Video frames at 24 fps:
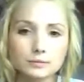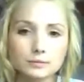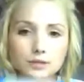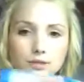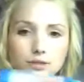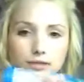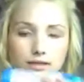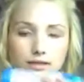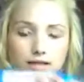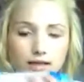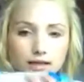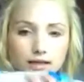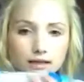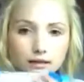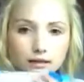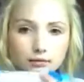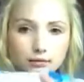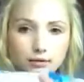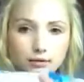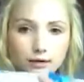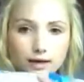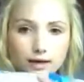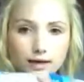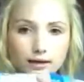So taking it
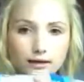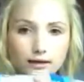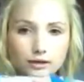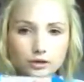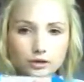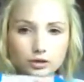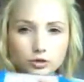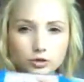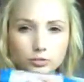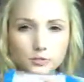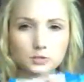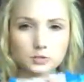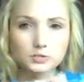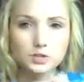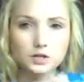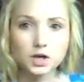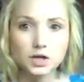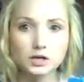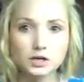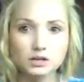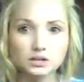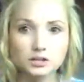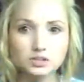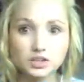through here, it just almost
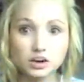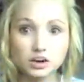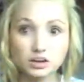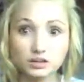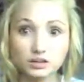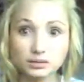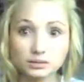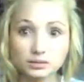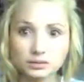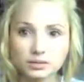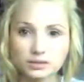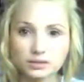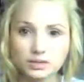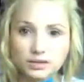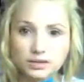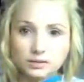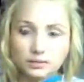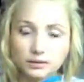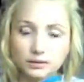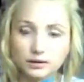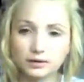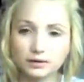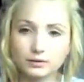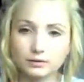dilutes it a
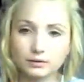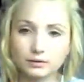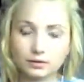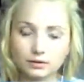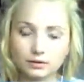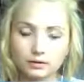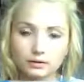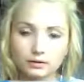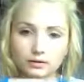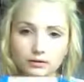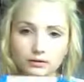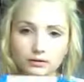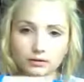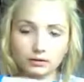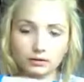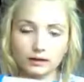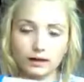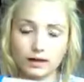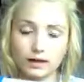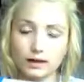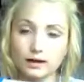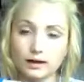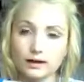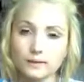bit with the
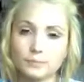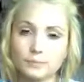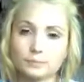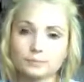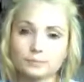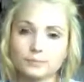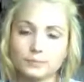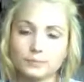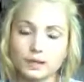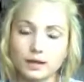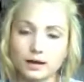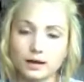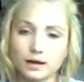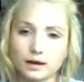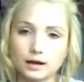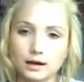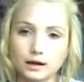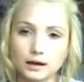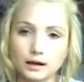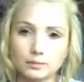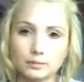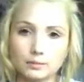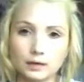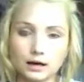air,
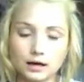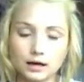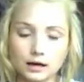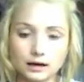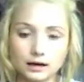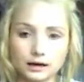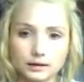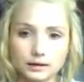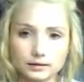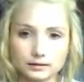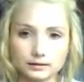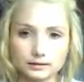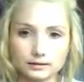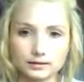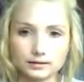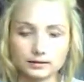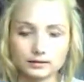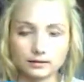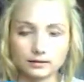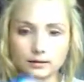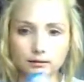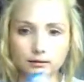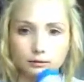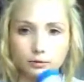and
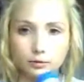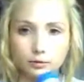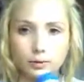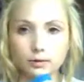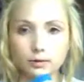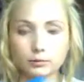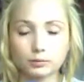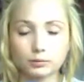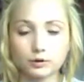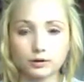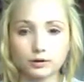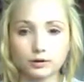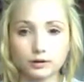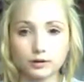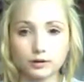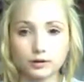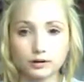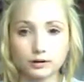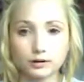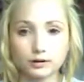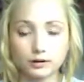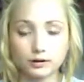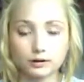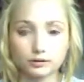therefore when I breathe it
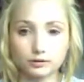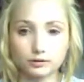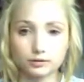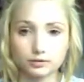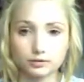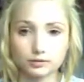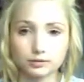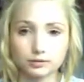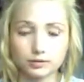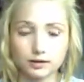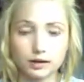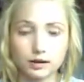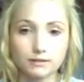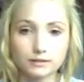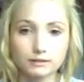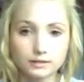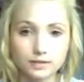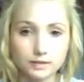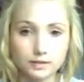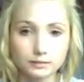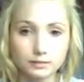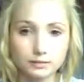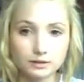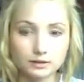in, it doesn't
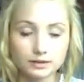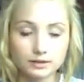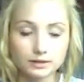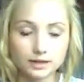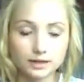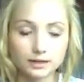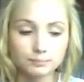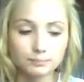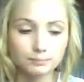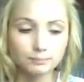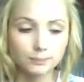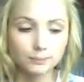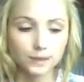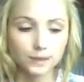irritate me the same.